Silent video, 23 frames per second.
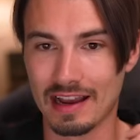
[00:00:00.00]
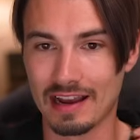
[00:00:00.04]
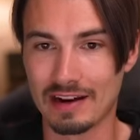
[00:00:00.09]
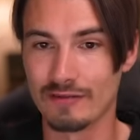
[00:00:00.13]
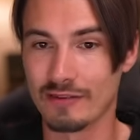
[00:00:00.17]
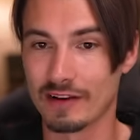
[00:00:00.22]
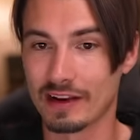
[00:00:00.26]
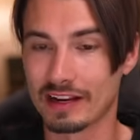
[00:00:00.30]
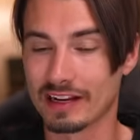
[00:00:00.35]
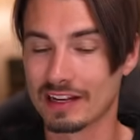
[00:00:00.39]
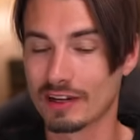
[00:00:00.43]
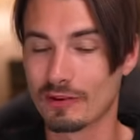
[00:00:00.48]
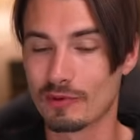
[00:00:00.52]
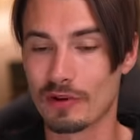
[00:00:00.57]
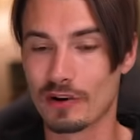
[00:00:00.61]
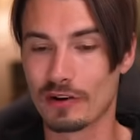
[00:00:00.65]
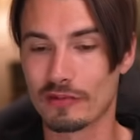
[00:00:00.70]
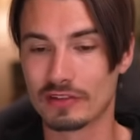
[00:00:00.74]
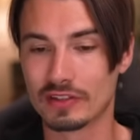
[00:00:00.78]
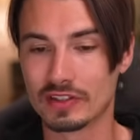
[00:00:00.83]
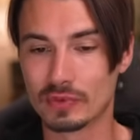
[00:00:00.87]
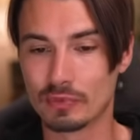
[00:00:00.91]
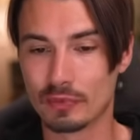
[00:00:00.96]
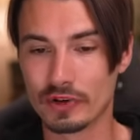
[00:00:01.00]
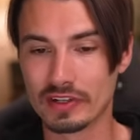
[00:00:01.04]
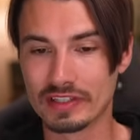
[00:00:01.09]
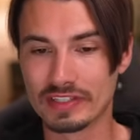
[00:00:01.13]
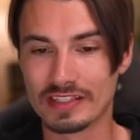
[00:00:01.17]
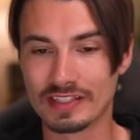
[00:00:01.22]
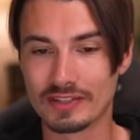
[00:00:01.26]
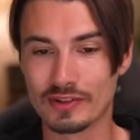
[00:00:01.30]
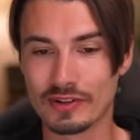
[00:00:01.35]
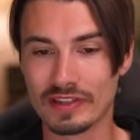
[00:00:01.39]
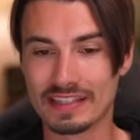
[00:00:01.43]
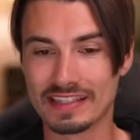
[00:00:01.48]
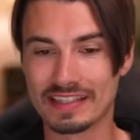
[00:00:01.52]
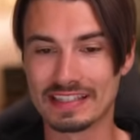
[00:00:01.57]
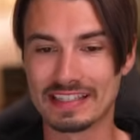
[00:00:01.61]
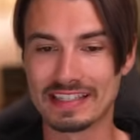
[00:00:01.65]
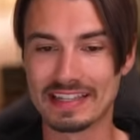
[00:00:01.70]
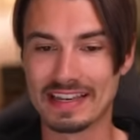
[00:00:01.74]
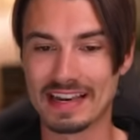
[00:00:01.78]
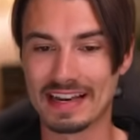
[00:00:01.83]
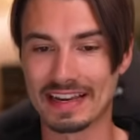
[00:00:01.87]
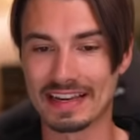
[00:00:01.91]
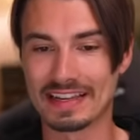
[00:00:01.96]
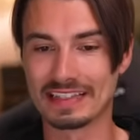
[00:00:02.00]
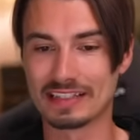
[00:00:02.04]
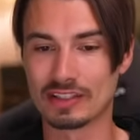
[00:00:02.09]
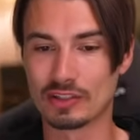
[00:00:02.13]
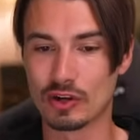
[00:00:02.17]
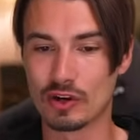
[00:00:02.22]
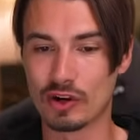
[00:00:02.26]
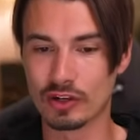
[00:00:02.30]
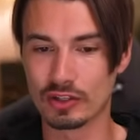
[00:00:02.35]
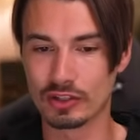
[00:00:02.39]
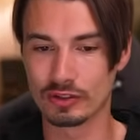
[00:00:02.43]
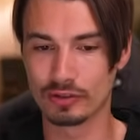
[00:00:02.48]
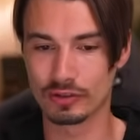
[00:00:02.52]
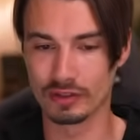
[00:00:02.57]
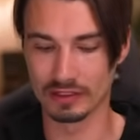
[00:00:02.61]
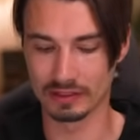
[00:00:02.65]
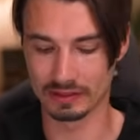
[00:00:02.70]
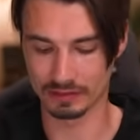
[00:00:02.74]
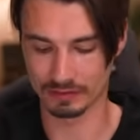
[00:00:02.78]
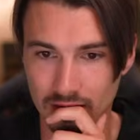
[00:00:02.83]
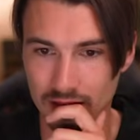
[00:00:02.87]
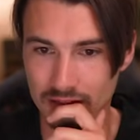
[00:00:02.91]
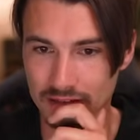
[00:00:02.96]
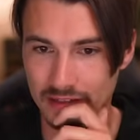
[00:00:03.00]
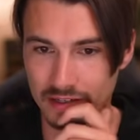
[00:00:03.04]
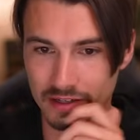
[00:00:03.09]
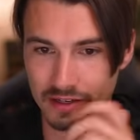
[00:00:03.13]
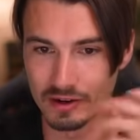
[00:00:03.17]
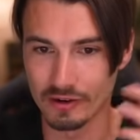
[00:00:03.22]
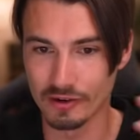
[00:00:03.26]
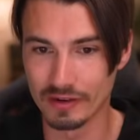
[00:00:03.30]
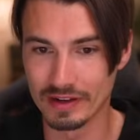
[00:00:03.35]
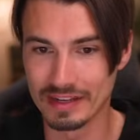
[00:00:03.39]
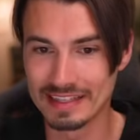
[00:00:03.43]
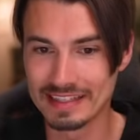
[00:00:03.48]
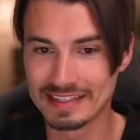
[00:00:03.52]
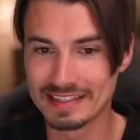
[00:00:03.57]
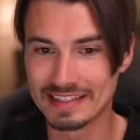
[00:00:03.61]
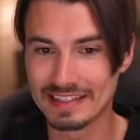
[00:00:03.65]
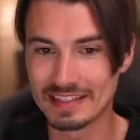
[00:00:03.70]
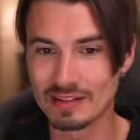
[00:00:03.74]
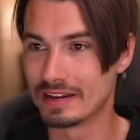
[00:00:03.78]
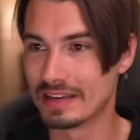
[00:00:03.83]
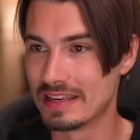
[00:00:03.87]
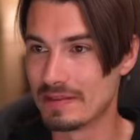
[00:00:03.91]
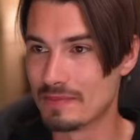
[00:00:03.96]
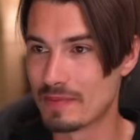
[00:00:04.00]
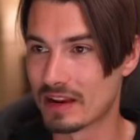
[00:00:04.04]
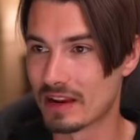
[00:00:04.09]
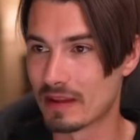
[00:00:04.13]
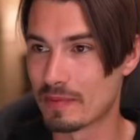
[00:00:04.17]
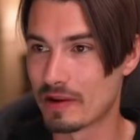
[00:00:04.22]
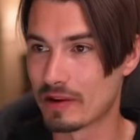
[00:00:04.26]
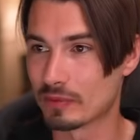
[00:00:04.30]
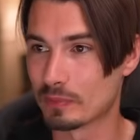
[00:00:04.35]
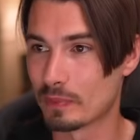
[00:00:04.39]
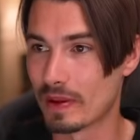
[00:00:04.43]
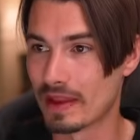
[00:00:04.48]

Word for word: And if I click one of these presets, you can see I can talk to it. And there you go, instant email about